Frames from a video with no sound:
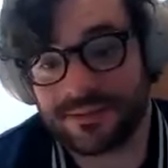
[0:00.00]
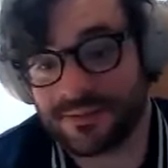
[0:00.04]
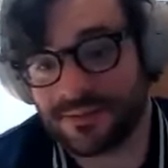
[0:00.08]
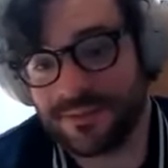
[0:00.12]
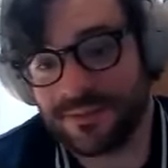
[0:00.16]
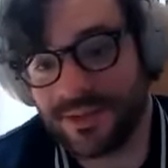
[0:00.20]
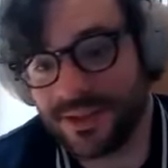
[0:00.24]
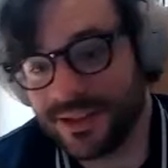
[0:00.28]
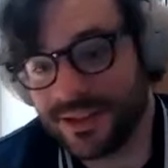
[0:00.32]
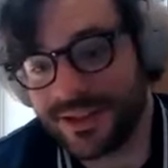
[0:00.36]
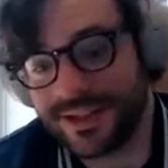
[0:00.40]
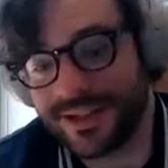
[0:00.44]

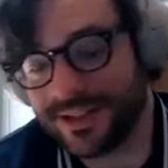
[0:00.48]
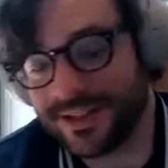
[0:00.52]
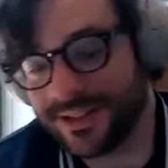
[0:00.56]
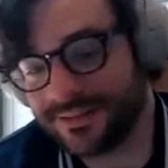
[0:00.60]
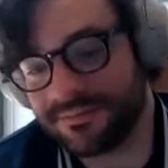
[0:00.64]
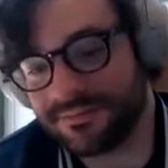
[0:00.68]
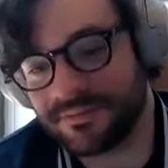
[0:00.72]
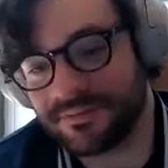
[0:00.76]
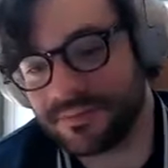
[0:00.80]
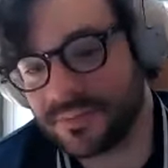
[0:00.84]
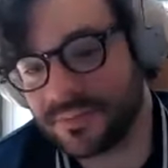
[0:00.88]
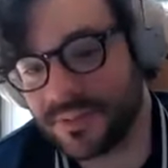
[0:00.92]

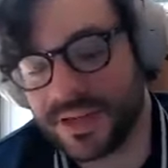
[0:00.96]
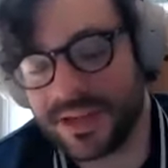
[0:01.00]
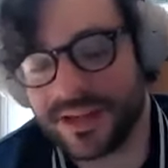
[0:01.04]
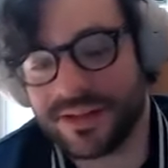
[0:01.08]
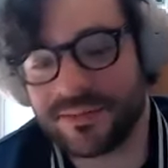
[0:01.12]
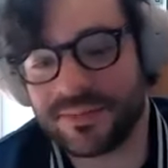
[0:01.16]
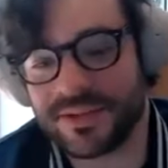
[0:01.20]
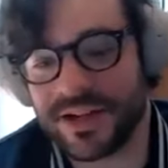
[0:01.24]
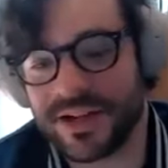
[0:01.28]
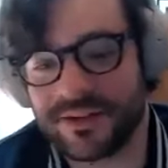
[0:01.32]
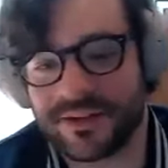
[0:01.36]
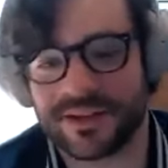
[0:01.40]
really when it
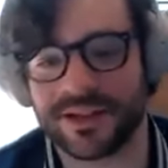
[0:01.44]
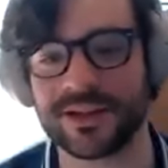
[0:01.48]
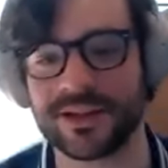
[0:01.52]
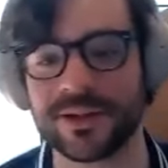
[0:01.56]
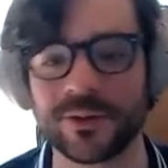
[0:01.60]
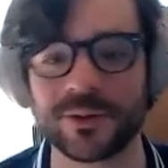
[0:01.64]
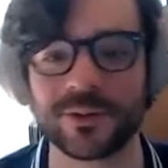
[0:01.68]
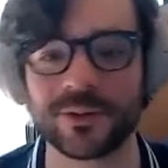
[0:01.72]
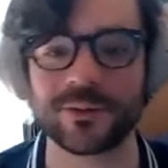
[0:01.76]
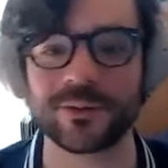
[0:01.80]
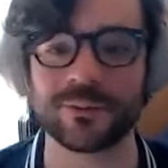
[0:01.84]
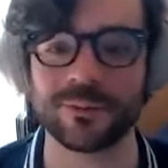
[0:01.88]
comes down to like
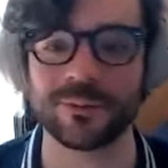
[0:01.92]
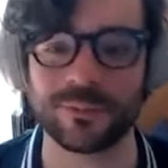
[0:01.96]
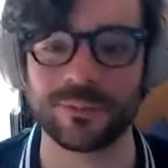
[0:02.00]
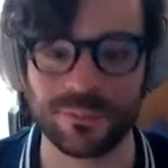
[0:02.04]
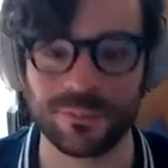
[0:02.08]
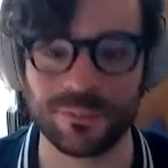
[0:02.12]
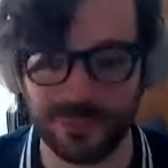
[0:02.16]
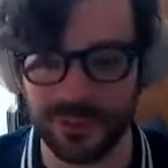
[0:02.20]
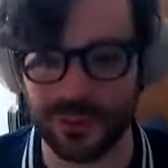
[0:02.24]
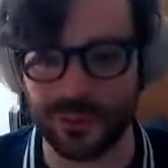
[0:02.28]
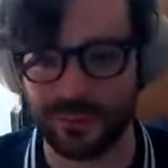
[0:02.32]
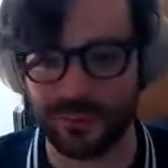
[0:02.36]
who
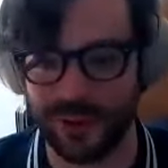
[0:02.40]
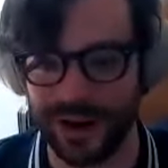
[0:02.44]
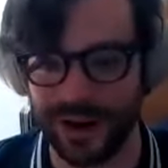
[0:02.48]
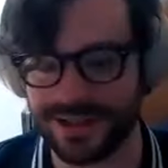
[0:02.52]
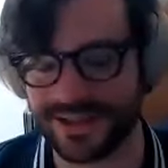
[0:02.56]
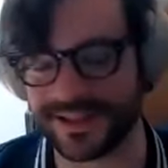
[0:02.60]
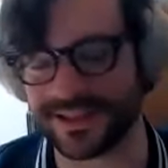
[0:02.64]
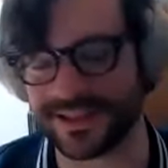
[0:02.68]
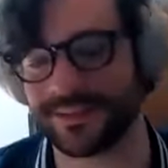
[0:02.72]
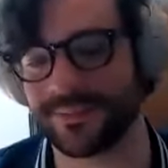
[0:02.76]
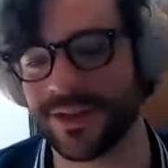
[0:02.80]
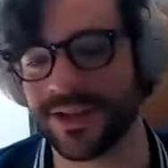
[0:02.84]
writes
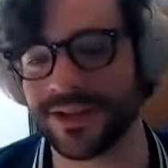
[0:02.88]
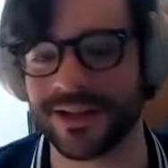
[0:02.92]
something